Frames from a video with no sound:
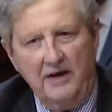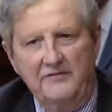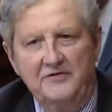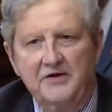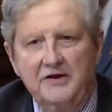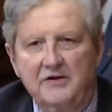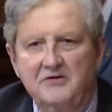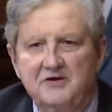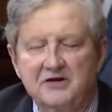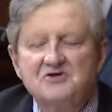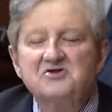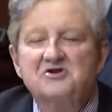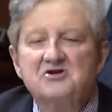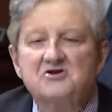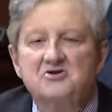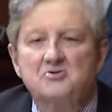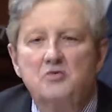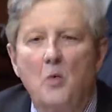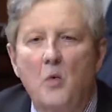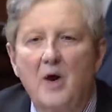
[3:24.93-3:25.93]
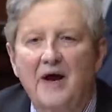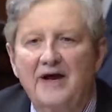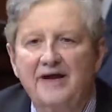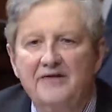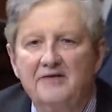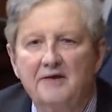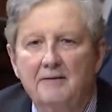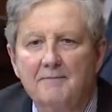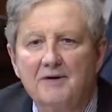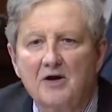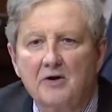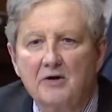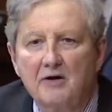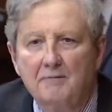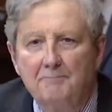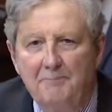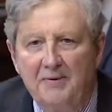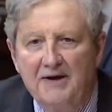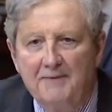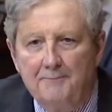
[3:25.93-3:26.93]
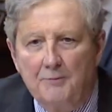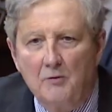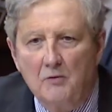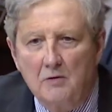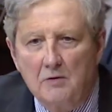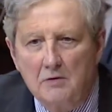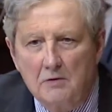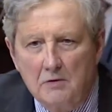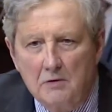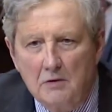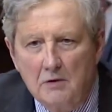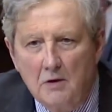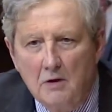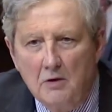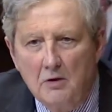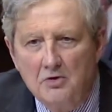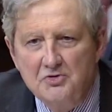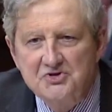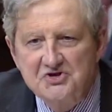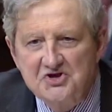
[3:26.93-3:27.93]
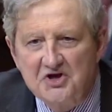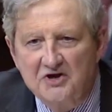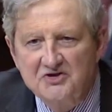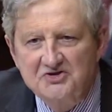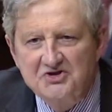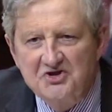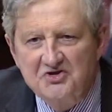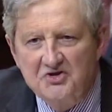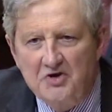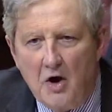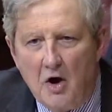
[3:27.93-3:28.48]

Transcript: th- this is the way the American people, whose sons and